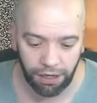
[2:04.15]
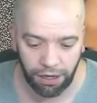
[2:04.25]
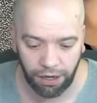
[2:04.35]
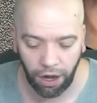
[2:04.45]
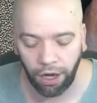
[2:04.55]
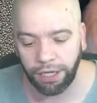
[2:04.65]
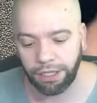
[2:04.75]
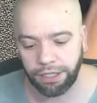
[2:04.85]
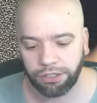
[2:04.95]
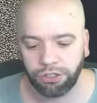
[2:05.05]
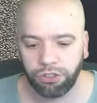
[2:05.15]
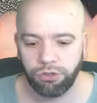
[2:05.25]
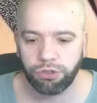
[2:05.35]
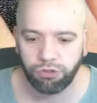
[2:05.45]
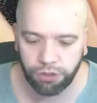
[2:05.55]
I like to
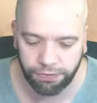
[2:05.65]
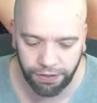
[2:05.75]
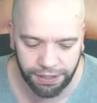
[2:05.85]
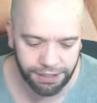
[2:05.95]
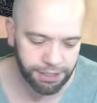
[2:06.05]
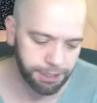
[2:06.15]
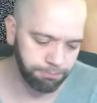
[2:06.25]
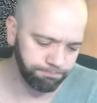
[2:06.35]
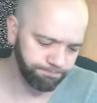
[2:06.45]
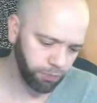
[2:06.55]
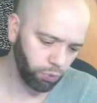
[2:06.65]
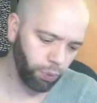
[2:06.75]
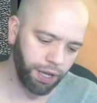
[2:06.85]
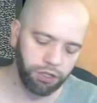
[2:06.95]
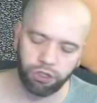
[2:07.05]
use the Crossfire system
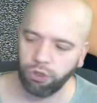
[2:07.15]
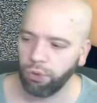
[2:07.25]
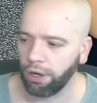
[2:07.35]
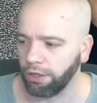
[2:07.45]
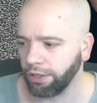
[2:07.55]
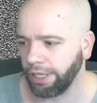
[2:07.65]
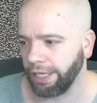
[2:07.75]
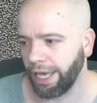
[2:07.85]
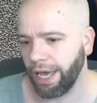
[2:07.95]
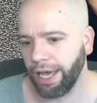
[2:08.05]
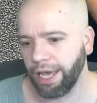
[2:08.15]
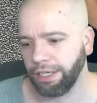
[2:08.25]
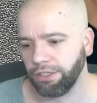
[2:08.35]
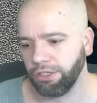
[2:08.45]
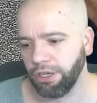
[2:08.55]
when you are looking
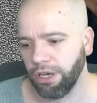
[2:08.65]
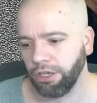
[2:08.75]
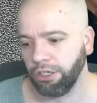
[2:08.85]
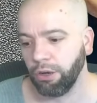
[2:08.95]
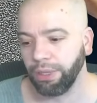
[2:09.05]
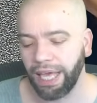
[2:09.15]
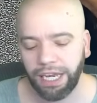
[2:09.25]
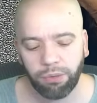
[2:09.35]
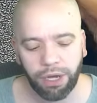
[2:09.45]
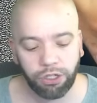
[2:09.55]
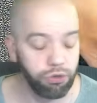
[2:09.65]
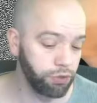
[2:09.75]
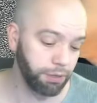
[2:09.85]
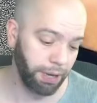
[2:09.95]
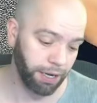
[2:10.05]
at going anywhere
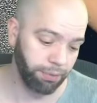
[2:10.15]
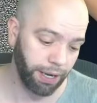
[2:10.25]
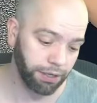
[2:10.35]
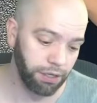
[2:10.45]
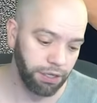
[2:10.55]
using a backpack.